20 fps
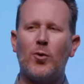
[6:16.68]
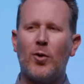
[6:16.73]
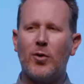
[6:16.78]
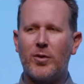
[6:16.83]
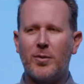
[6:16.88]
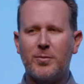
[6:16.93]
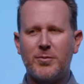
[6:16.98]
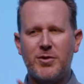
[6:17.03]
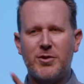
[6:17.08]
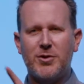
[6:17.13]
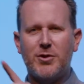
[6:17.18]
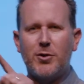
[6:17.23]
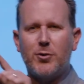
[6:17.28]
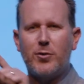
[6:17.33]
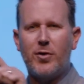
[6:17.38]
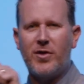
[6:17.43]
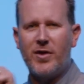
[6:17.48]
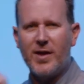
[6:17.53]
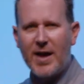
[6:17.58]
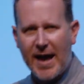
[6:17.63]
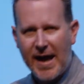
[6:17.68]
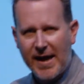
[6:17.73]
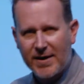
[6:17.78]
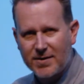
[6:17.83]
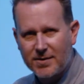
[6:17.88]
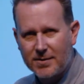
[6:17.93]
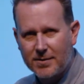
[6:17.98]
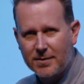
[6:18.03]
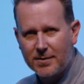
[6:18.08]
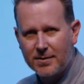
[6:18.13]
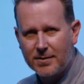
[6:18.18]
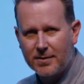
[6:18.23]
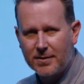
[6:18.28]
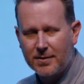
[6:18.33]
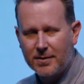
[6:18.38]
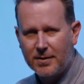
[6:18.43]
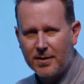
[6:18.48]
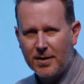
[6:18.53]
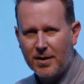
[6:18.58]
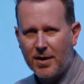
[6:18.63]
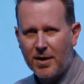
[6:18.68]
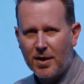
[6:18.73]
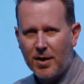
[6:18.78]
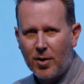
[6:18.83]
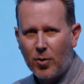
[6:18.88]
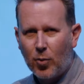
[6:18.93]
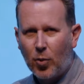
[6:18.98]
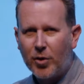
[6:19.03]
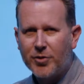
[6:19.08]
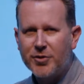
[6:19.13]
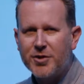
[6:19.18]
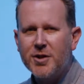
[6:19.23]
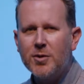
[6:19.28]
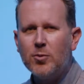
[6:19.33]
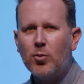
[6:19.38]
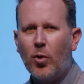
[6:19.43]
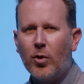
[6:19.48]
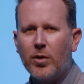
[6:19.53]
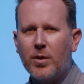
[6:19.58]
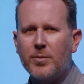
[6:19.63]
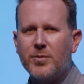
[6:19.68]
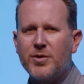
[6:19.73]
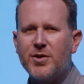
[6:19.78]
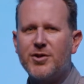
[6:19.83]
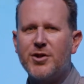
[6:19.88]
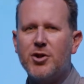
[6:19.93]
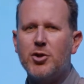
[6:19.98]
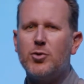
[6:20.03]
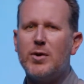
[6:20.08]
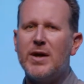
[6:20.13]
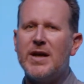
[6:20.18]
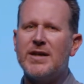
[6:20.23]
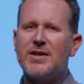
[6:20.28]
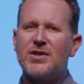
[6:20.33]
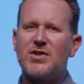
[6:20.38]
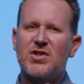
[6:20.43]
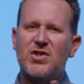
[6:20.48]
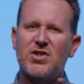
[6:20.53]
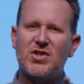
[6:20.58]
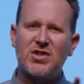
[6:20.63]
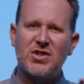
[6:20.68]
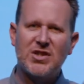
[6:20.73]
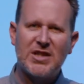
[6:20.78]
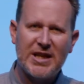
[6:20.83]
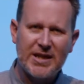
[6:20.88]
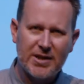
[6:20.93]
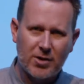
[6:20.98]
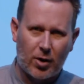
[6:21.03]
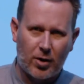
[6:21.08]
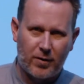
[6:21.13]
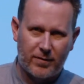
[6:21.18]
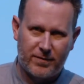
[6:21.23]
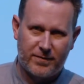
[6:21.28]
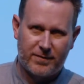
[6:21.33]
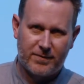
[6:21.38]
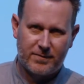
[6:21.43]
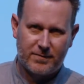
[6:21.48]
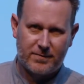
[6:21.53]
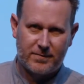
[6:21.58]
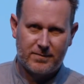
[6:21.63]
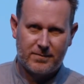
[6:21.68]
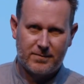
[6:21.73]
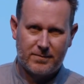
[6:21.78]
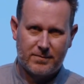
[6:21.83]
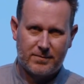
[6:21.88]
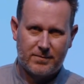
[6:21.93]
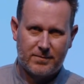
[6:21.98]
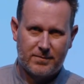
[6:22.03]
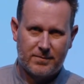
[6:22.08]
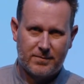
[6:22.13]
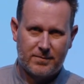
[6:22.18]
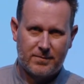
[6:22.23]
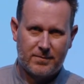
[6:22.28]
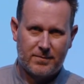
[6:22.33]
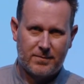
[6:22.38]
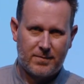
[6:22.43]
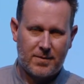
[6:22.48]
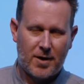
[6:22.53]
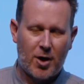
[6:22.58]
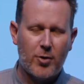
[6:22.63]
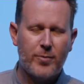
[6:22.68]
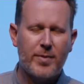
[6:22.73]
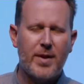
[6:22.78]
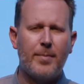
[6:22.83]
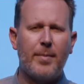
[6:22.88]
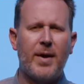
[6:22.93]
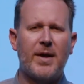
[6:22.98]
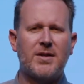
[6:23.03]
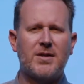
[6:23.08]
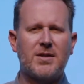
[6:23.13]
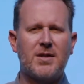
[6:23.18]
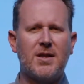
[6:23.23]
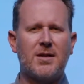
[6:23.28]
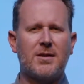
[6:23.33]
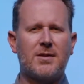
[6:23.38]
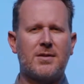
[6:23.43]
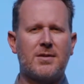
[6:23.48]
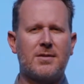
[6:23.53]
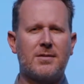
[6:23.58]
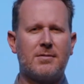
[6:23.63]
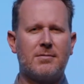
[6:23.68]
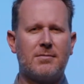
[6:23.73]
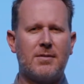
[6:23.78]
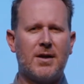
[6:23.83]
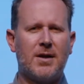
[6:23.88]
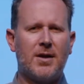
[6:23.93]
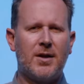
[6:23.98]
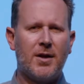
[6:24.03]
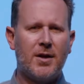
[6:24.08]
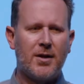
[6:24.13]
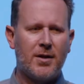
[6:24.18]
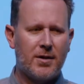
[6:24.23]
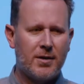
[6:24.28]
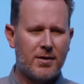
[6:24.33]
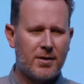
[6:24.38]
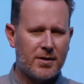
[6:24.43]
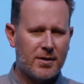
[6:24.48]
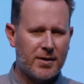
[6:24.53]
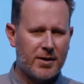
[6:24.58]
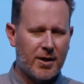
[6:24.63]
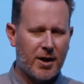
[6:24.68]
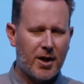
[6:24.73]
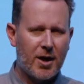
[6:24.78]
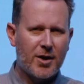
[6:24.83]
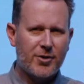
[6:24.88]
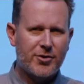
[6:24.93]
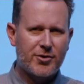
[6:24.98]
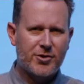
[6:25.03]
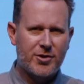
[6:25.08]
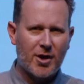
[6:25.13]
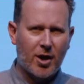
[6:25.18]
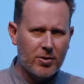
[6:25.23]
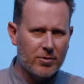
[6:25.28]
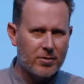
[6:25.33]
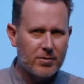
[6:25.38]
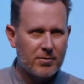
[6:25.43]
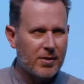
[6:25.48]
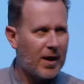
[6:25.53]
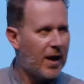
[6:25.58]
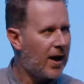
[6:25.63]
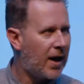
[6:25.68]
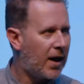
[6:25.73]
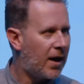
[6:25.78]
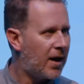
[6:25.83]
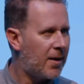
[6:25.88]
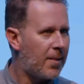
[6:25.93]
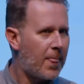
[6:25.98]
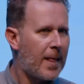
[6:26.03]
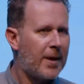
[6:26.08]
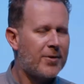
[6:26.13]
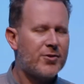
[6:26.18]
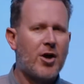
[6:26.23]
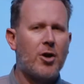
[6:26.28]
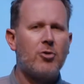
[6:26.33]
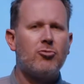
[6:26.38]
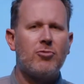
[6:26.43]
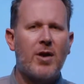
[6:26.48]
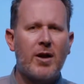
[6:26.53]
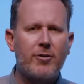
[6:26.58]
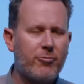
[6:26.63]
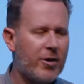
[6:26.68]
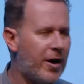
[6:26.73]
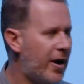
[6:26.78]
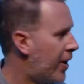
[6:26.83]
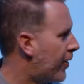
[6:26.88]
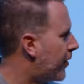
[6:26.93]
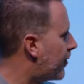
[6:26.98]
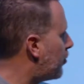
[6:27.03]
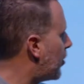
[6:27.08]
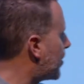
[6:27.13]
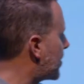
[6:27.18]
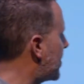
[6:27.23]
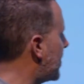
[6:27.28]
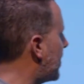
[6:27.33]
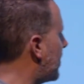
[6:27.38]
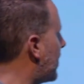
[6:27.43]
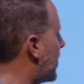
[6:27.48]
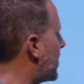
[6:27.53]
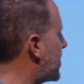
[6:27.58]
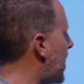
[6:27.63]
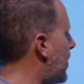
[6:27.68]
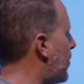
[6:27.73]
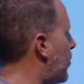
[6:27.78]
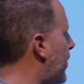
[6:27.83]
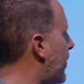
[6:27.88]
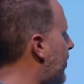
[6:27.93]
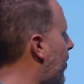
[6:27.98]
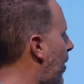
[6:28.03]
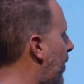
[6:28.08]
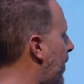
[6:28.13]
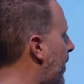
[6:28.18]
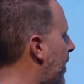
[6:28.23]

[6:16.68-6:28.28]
want them to do that, what do you want them to do instead of? Hope that makes sense. You know, don't run round. What's the example we've got